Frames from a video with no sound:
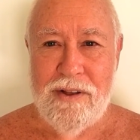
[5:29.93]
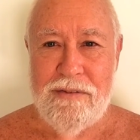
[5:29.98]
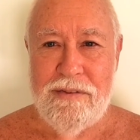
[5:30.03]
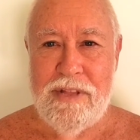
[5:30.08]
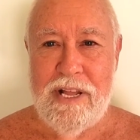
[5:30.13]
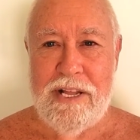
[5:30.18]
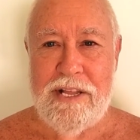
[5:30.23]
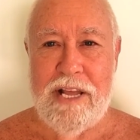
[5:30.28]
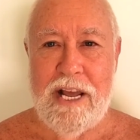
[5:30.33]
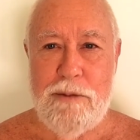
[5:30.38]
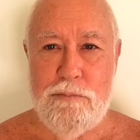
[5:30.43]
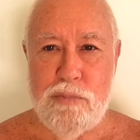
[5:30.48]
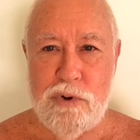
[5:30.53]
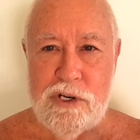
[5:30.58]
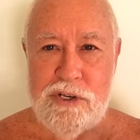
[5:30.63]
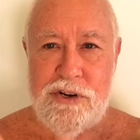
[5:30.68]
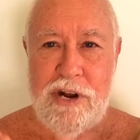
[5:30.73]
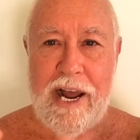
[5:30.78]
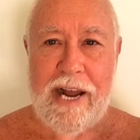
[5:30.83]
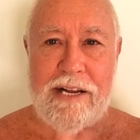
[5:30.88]
that they
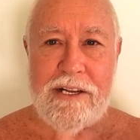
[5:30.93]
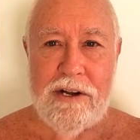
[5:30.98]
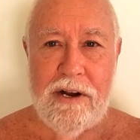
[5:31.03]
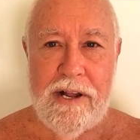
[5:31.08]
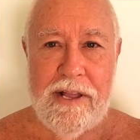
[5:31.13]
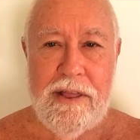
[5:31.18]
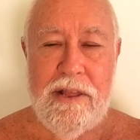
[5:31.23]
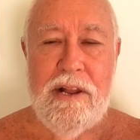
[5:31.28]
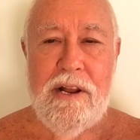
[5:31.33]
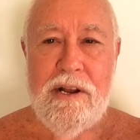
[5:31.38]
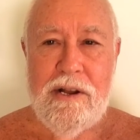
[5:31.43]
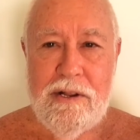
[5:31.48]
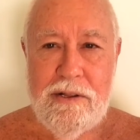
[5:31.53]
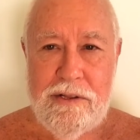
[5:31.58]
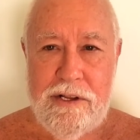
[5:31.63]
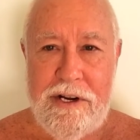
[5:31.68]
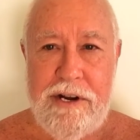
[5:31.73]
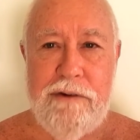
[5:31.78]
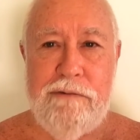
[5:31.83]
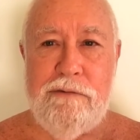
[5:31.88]
project on
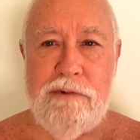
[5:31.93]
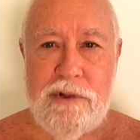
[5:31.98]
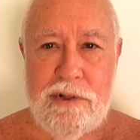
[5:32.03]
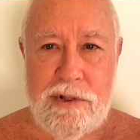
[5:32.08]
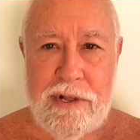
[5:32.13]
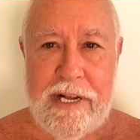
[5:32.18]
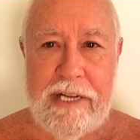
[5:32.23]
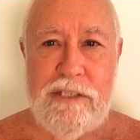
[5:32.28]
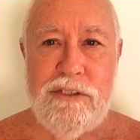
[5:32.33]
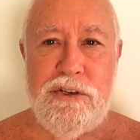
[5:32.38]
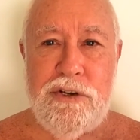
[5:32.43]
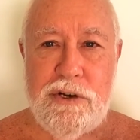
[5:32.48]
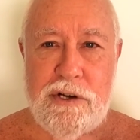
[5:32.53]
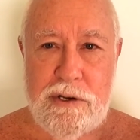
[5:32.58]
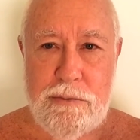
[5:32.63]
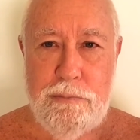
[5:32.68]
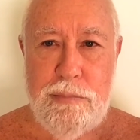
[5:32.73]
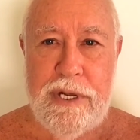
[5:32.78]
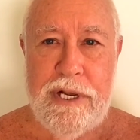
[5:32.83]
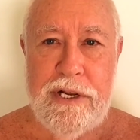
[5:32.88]
the different things you
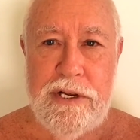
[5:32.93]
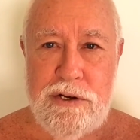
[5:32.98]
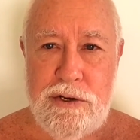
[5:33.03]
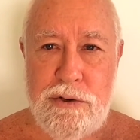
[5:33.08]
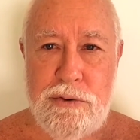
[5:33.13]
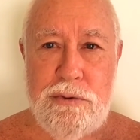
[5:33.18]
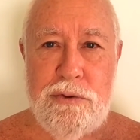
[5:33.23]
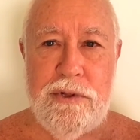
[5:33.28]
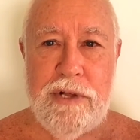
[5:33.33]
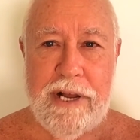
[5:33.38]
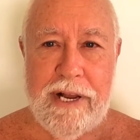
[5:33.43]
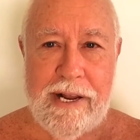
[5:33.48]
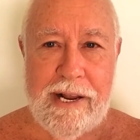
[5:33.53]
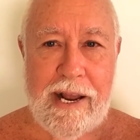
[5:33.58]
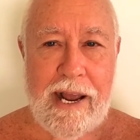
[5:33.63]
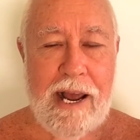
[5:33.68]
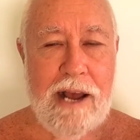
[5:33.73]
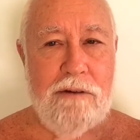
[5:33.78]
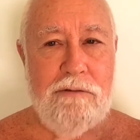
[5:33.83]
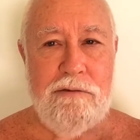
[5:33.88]
can be, do, think,
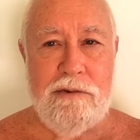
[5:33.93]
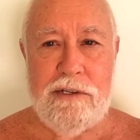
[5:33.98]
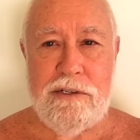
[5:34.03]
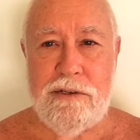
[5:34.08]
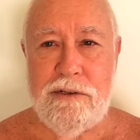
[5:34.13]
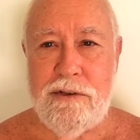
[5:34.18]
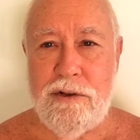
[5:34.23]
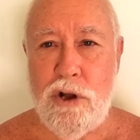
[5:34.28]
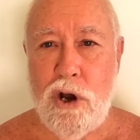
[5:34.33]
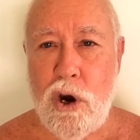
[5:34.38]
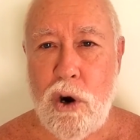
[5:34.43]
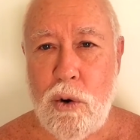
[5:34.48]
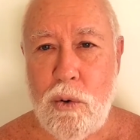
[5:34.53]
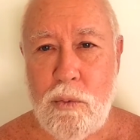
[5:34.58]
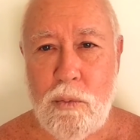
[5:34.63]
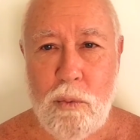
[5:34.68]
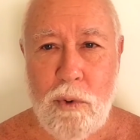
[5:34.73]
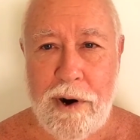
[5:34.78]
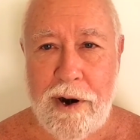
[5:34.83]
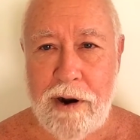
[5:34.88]
have, know,
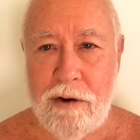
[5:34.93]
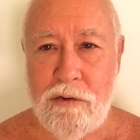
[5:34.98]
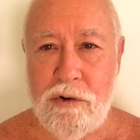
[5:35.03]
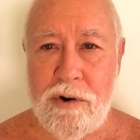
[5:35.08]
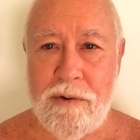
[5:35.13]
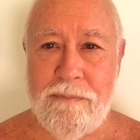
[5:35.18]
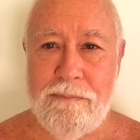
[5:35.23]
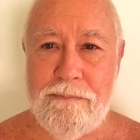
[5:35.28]
whatever.